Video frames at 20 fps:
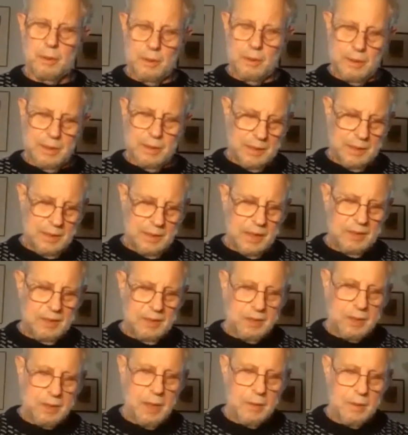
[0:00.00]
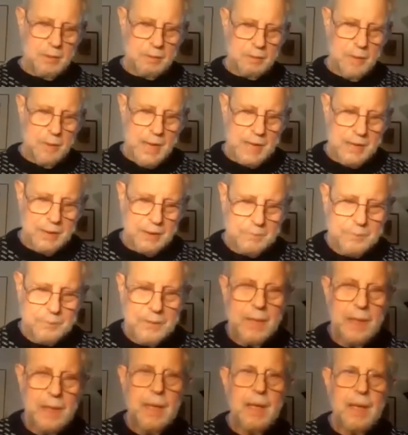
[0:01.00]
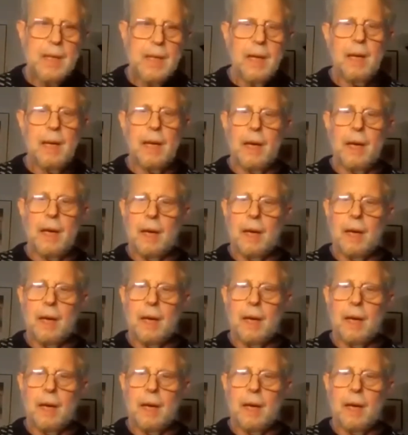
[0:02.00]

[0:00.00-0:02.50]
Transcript: West Coast, or the East Coast rather,